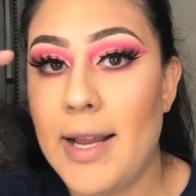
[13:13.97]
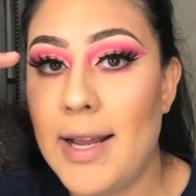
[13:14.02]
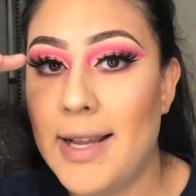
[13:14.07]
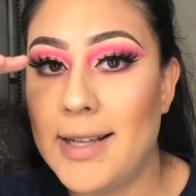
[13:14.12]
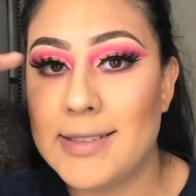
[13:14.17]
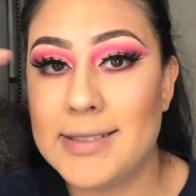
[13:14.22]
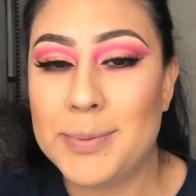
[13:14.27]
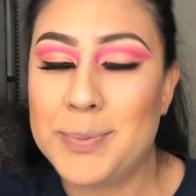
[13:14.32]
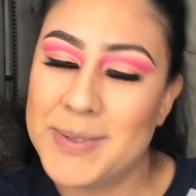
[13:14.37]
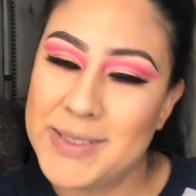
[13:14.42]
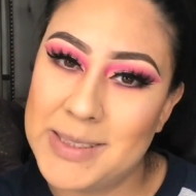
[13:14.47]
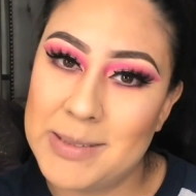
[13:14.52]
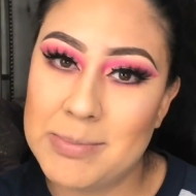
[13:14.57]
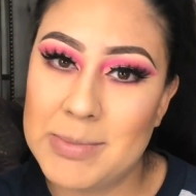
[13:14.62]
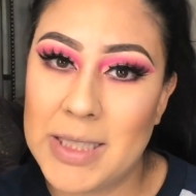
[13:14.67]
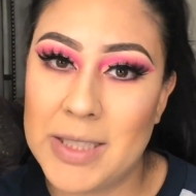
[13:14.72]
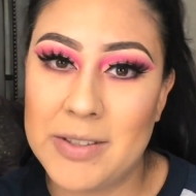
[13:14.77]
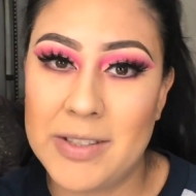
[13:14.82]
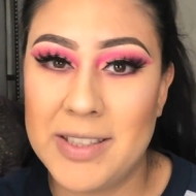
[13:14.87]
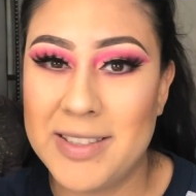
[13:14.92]
And to put some
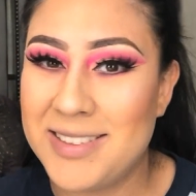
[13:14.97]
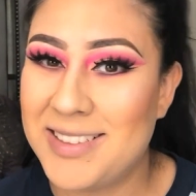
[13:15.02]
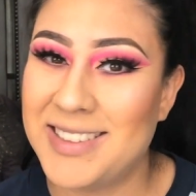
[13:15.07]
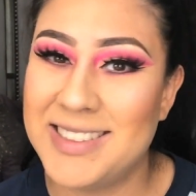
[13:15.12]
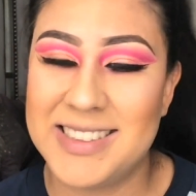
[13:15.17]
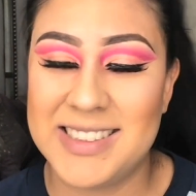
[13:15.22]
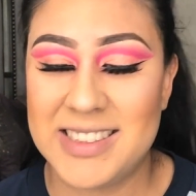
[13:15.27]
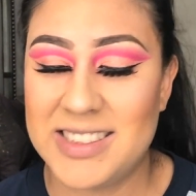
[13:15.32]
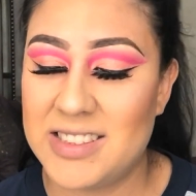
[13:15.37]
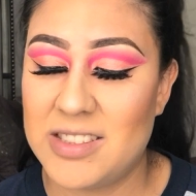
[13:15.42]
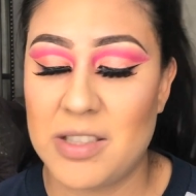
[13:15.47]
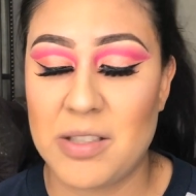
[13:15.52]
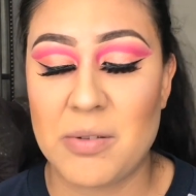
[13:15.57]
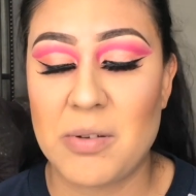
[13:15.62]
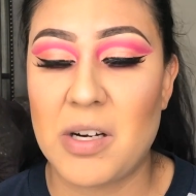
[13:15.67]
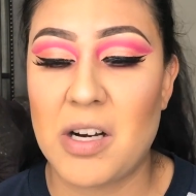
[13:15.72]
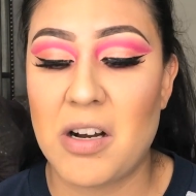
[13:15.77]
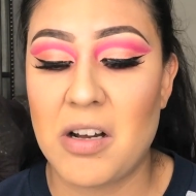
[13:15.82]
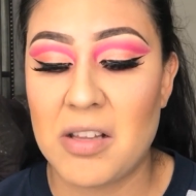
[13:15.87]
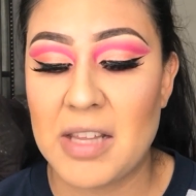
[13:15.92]
down here, I just didn't
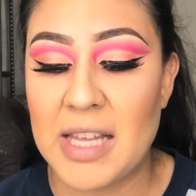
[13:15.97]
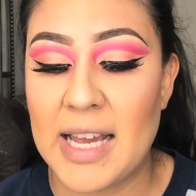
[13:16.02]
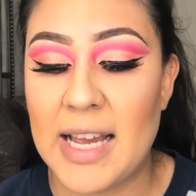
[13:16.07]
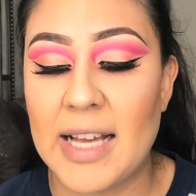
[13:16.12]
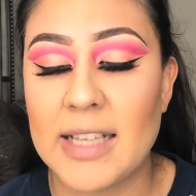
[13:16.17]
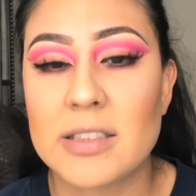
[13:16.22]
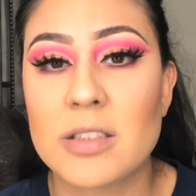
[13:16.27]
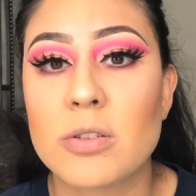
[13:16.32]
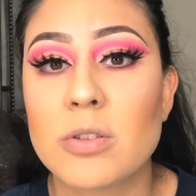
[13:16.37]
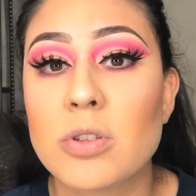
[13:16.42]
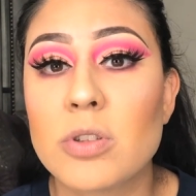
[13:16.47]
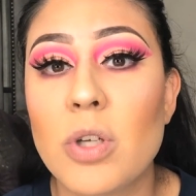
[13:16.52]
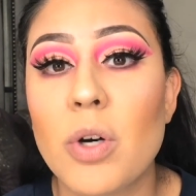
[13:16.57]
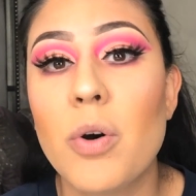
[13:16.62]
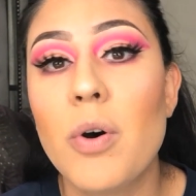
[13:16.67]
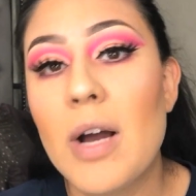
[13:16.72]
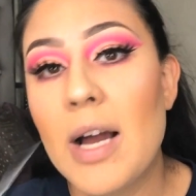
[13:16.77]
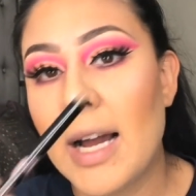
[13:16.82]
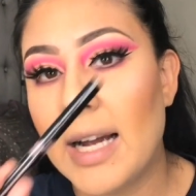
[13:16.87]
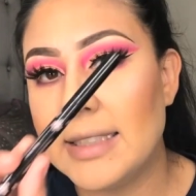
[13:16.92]
want all that hassle.
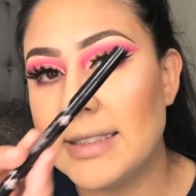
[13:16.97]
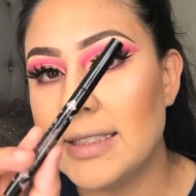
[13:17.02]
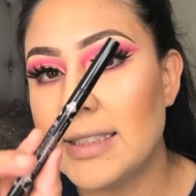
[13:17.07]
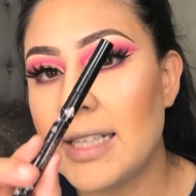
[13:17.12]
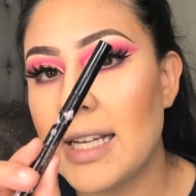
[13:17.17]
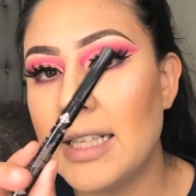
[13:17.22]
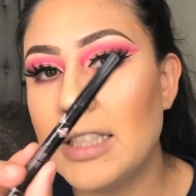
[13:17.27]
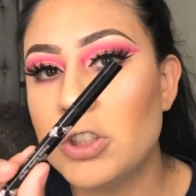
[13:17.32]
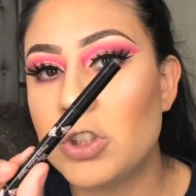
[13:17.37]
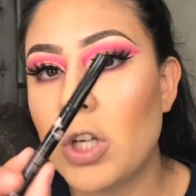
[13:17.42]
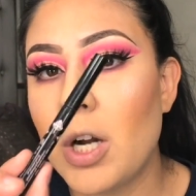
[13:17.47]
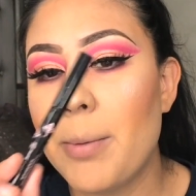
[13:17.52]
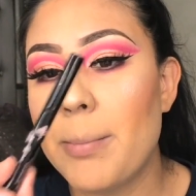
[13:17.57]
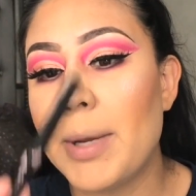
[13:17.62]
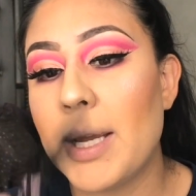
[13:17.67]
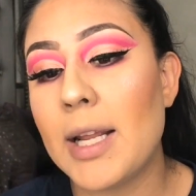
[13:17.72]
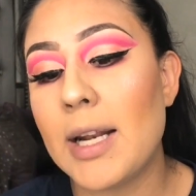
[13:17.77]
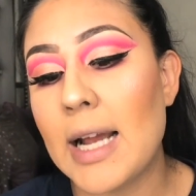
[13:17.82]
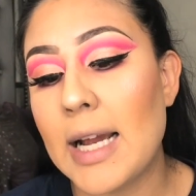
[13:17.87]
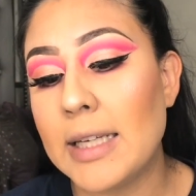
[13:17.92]
So I did kind of draw
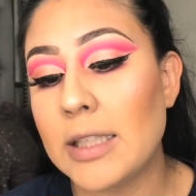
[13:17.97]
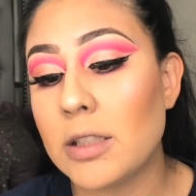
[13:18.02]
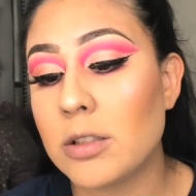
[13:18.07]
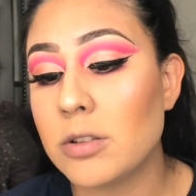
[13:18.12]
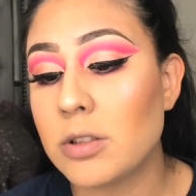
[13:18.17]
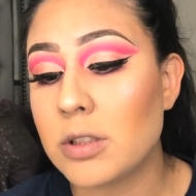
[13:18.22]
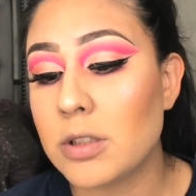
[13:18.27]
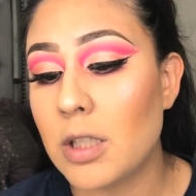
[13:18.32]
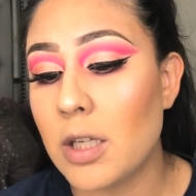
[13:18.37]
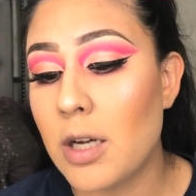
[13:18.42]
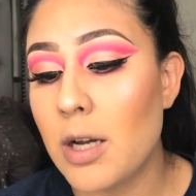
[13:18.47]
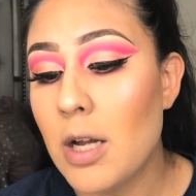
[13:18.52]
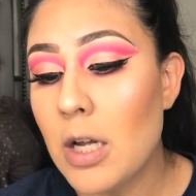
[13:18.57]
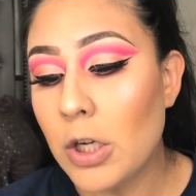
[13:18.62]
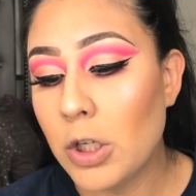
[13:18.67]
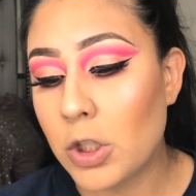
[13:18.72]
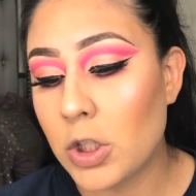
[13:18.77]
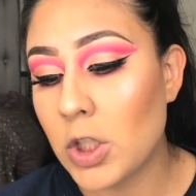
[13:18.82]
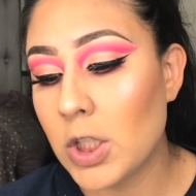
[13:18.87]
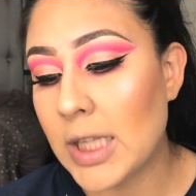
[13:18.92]
them in. I used the
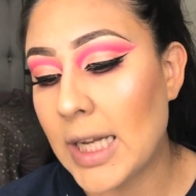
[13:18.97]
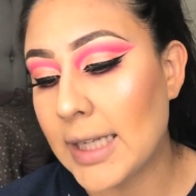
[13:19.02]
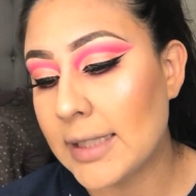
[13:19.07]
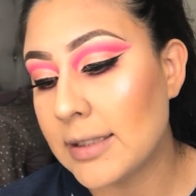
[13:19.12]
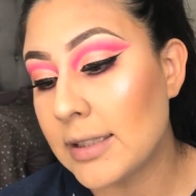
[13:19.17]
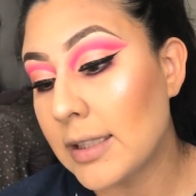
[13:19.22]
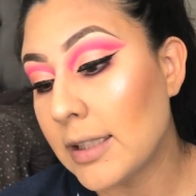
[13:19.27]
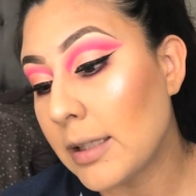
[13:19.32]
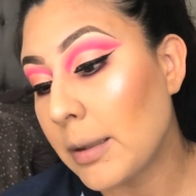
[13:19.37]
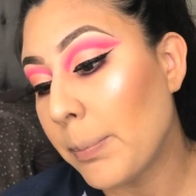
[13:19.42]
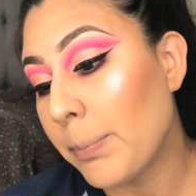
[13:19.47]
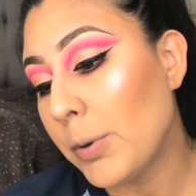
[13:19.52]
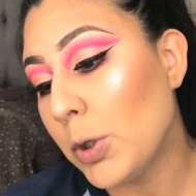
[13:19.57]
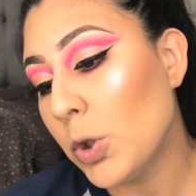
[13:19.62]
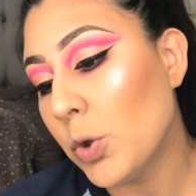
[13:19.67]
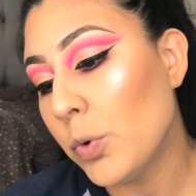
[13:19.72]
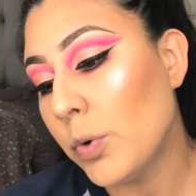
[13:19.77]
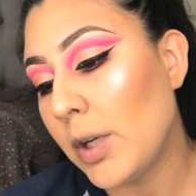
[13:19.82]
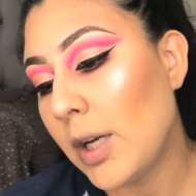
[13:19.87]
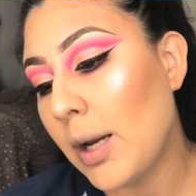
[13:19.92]
Galactic
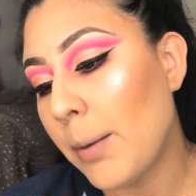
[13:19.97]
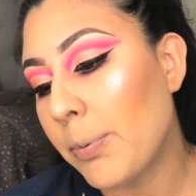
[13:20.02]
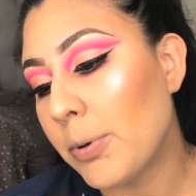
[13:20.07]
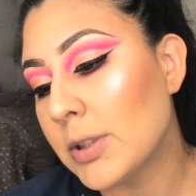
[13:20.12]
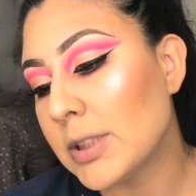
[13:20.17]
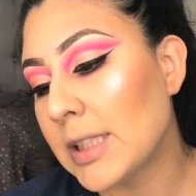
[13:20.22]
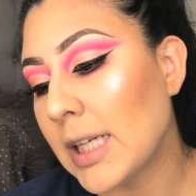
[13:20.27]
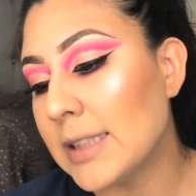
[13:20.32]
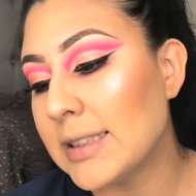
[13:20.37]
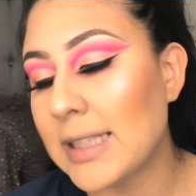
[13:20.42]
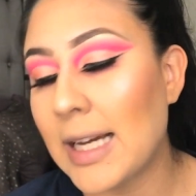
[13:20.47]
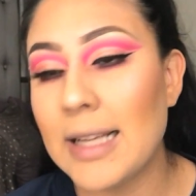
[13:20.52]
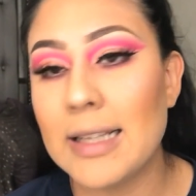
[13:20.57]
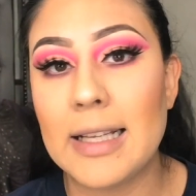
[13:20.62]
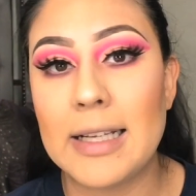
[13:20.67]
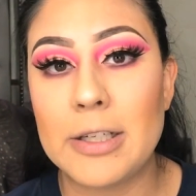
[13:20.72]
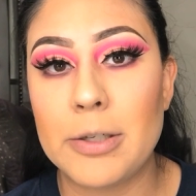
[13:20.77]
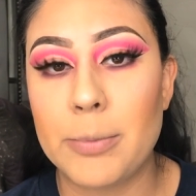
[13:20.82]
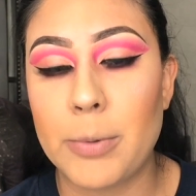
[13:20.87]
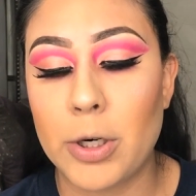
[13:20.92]
Beauty Precise
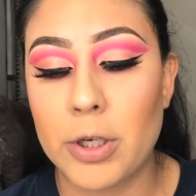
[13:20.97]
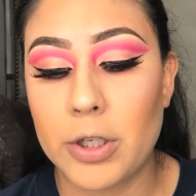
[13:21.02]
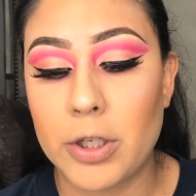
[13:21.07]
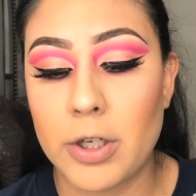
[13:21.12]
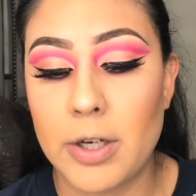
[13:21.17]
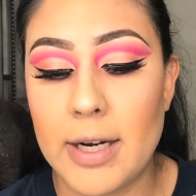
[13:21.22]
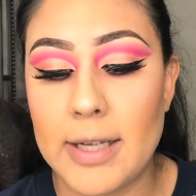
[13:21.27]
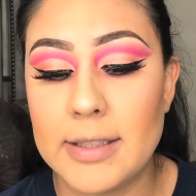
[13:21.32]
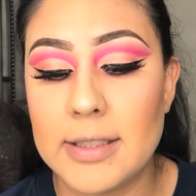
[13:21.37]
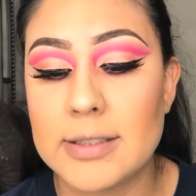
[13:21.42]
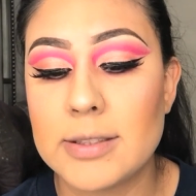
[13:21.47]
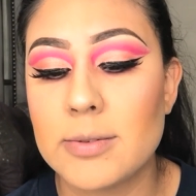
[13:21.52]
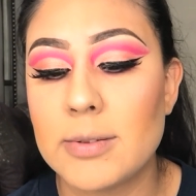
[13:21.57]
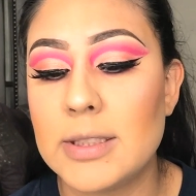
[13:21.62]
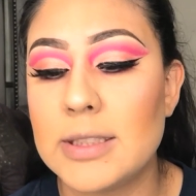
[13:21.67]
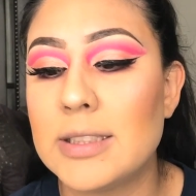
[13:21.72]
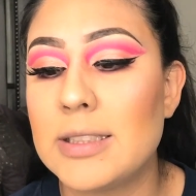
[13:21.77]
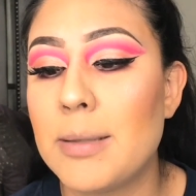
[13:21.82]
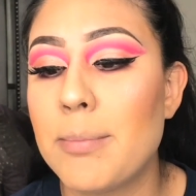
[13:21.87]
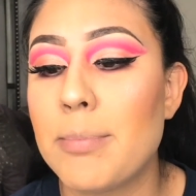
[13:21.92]
Eyeliner Marker, and this
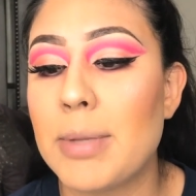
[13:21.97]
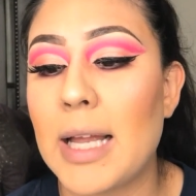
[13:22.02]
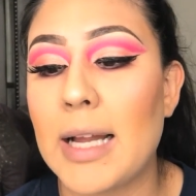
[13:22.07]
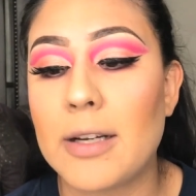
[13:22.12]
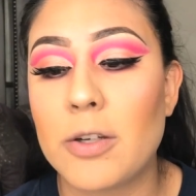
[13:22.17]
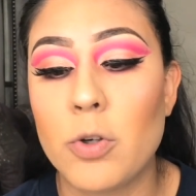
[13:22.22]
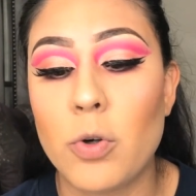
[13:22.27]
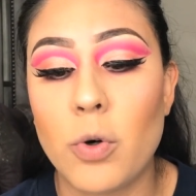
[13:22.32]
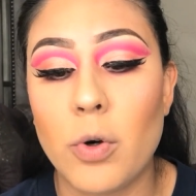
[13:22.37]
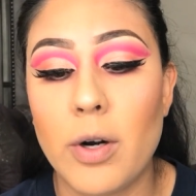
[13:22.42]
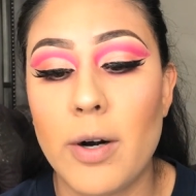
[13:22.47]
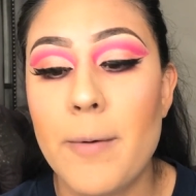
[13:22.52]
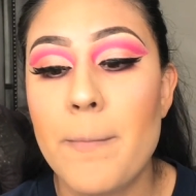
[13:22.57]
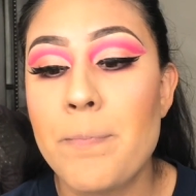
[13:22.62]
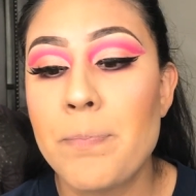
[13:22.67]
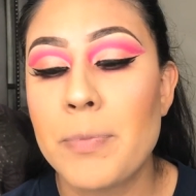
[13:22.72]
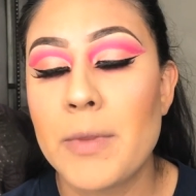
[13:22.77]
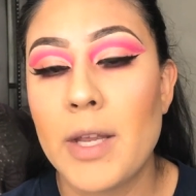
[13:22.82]
one is in Black Noir.